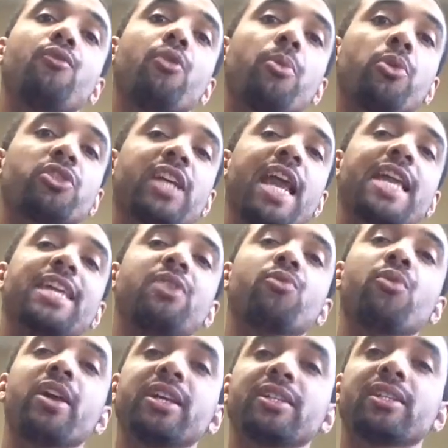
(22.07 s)
from those achy
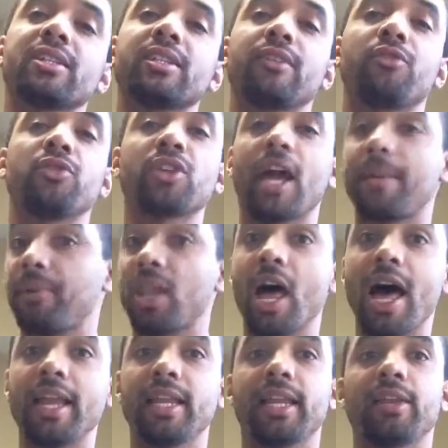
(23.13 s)
wrists if you type a
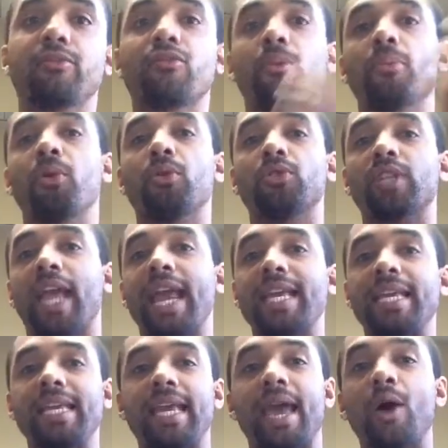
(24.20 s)
lot, and from those
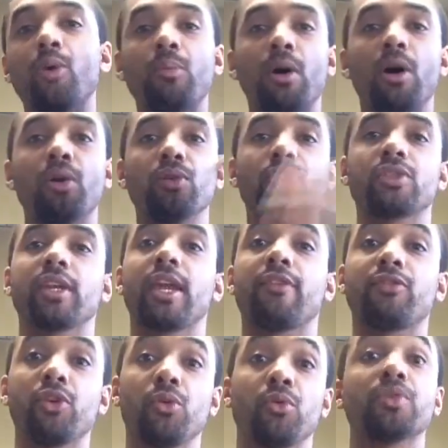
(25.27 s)
achy elbows
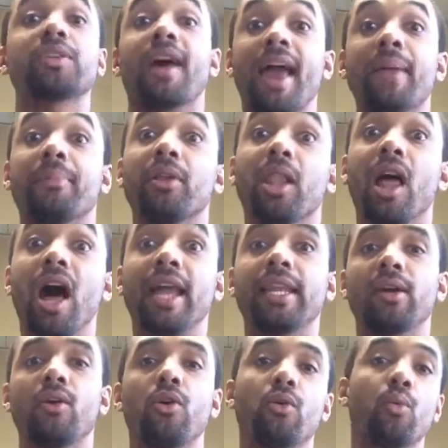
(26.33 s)
if you type a lot
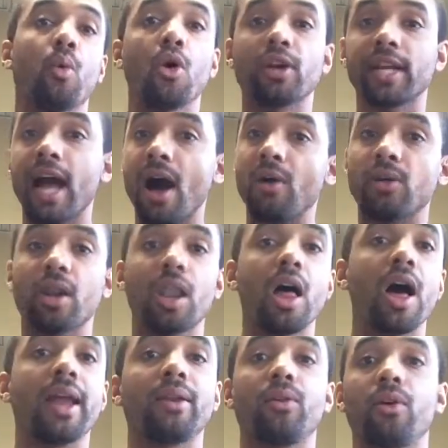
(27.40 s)
or work out a
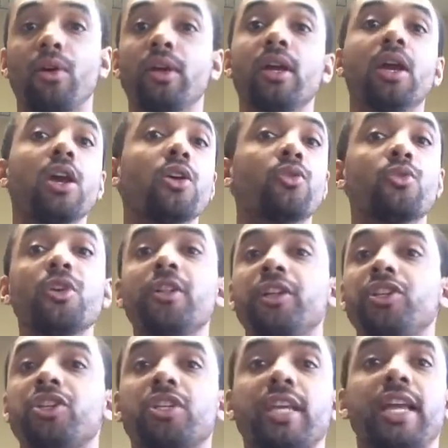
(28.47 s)
lot, or really
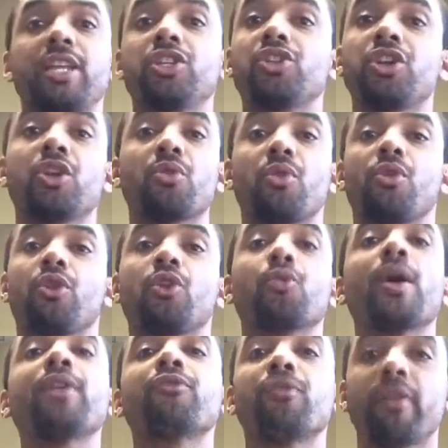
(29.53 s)
just in general,
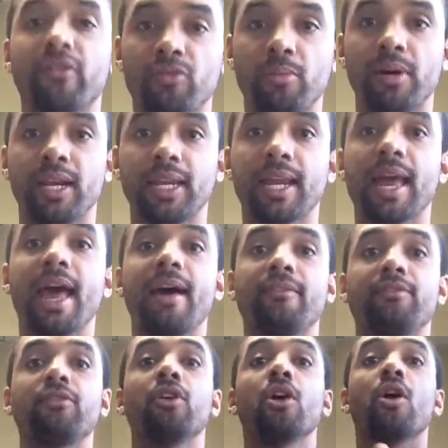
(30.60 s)
great for everybody to
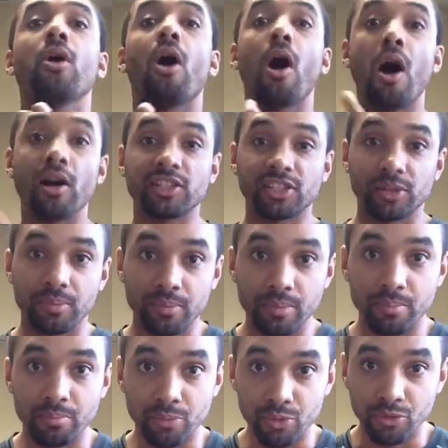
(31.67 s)
have
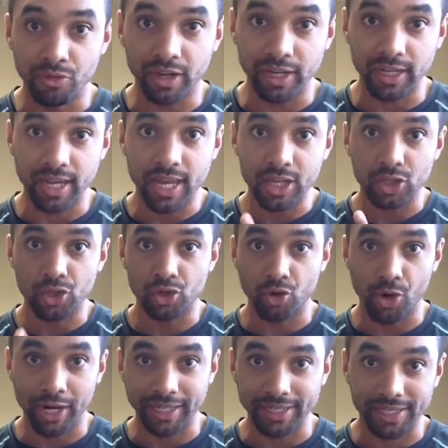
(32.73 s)
awesome moving
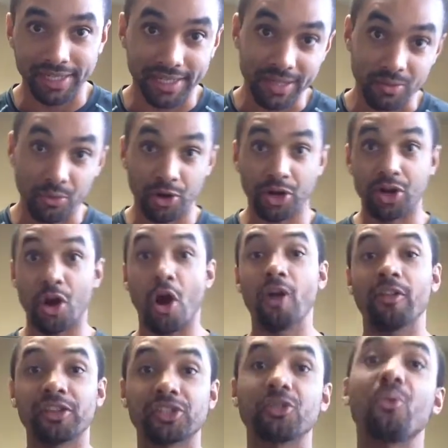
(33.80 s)
joints
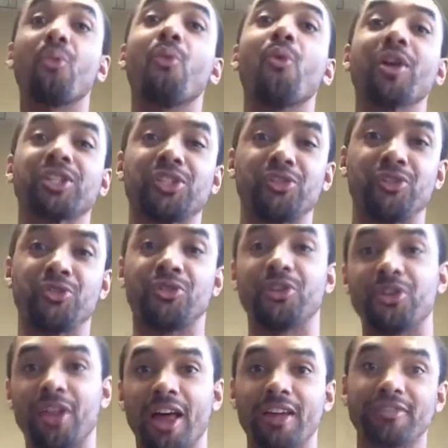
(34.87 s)
regardless what you do in
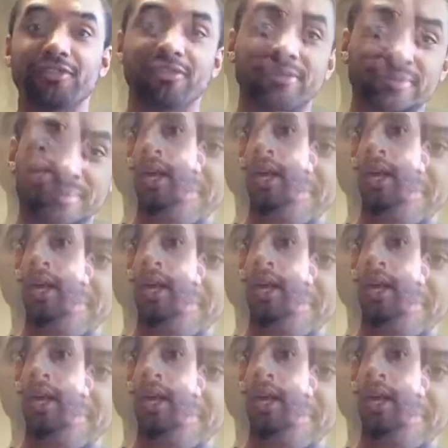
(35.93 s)
your life.